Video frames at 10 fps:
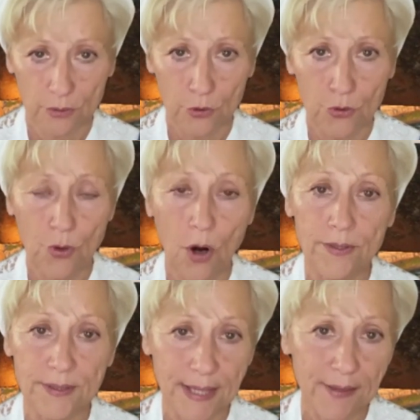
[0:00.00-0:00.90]
to our
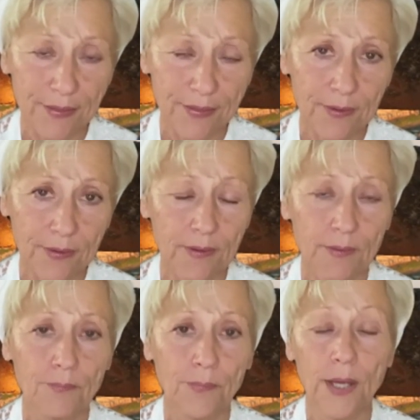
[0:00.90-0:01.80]
death
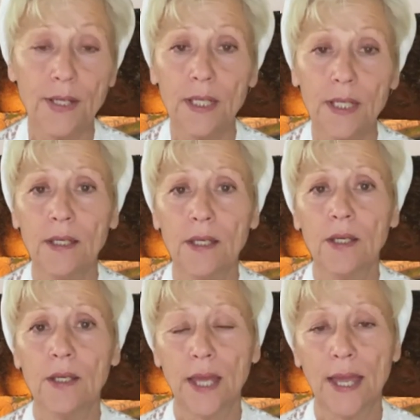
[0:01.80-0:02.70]
body
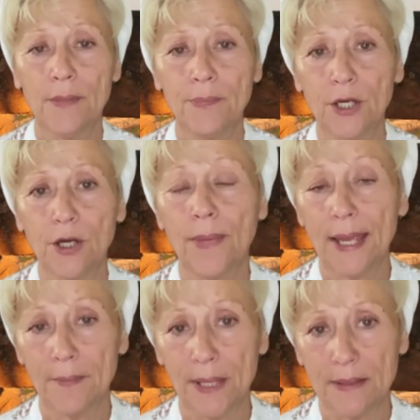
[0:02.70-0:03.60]
and become
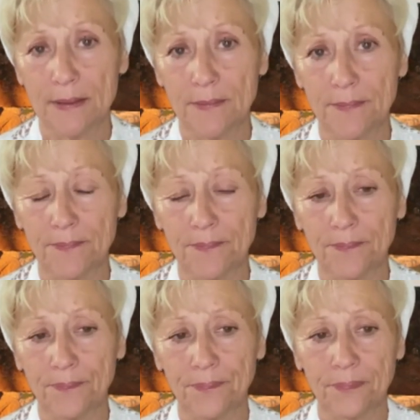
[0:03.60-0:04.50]
Emet.
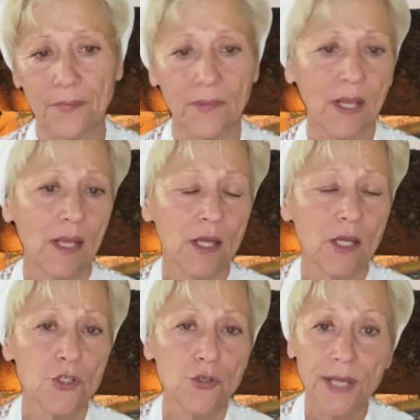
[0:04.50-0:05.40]

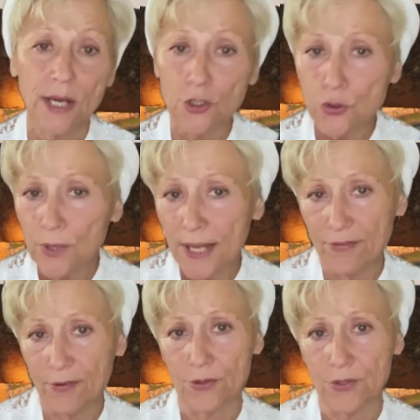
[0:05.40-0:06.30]
So there are two
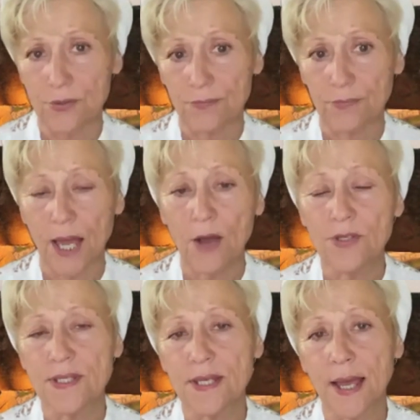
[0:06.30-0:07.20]
levels,
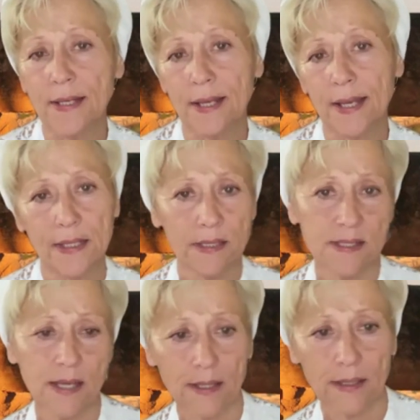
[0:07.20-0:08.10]
outside and
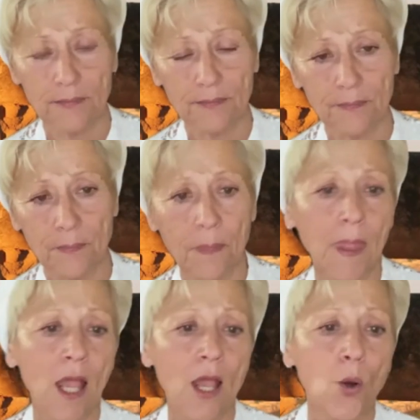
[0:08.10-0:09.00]
inside.
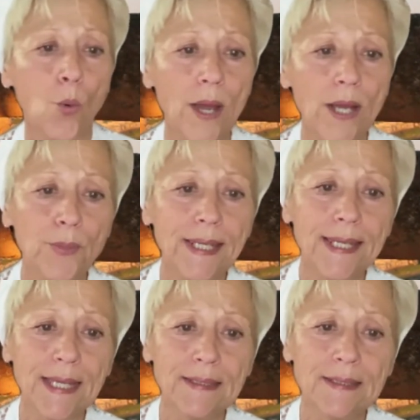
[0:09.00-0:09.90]
When we get,